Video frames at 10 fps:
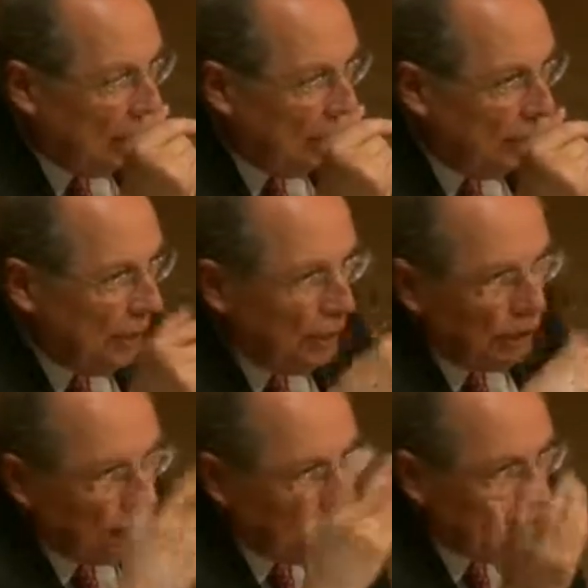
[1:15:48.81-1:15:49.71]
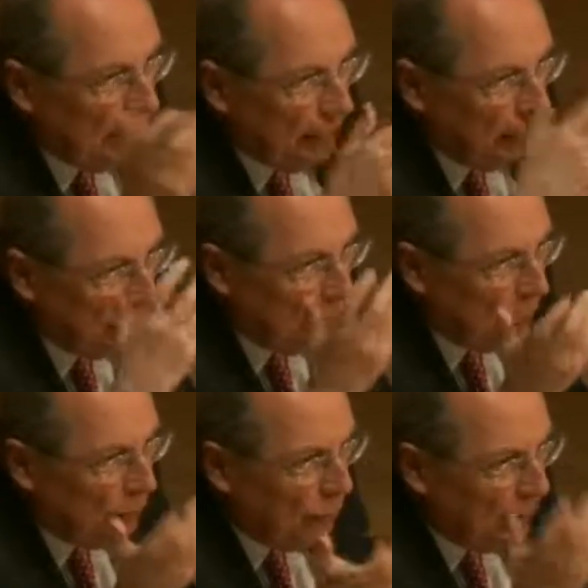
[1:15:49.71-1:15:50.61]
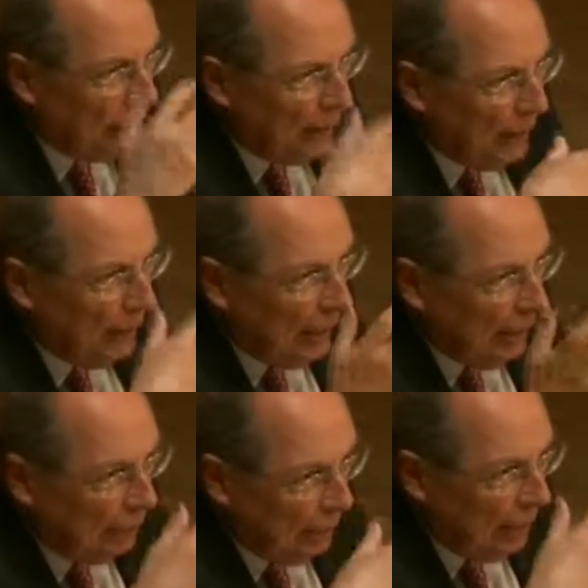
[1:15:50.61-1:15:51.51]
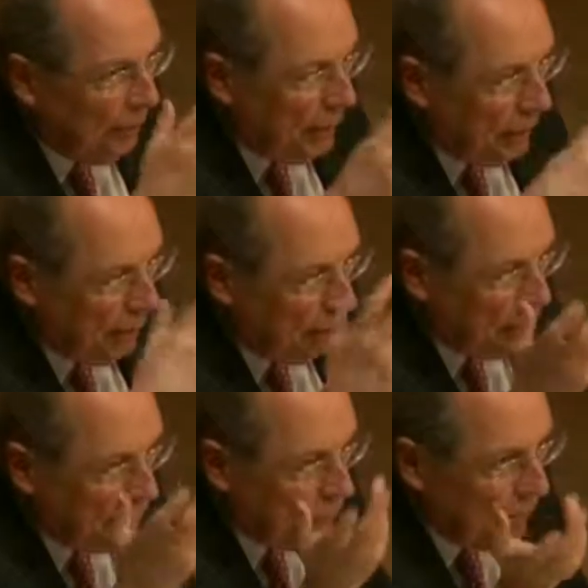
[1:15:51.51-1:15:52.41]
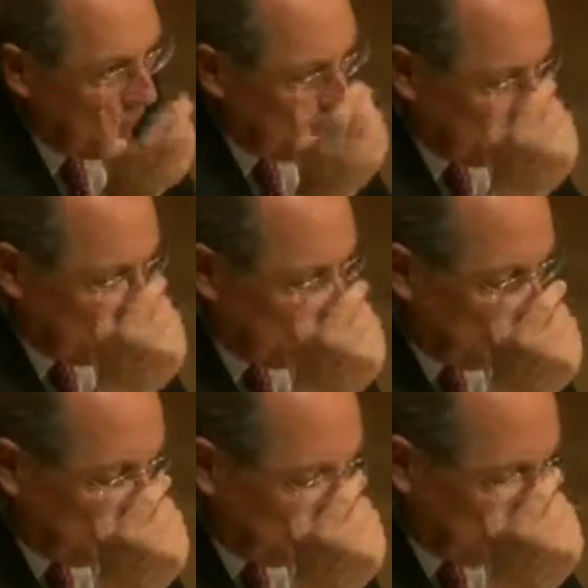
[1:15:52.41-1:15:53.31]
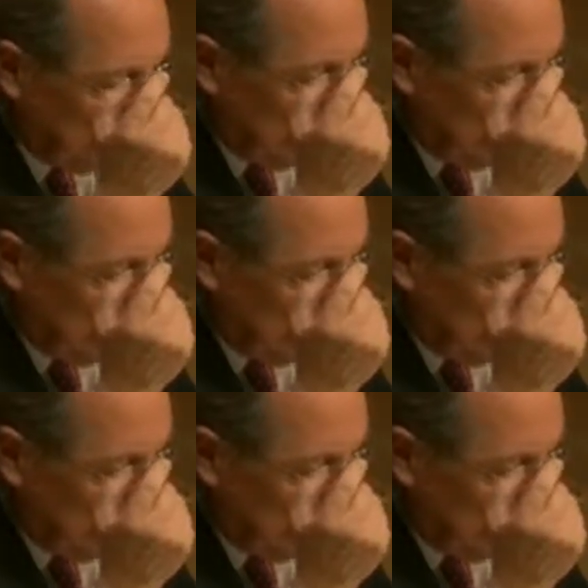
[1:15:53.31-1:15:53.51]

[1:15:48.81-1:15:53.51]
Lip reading: conditions, for example, would they be out of this problem?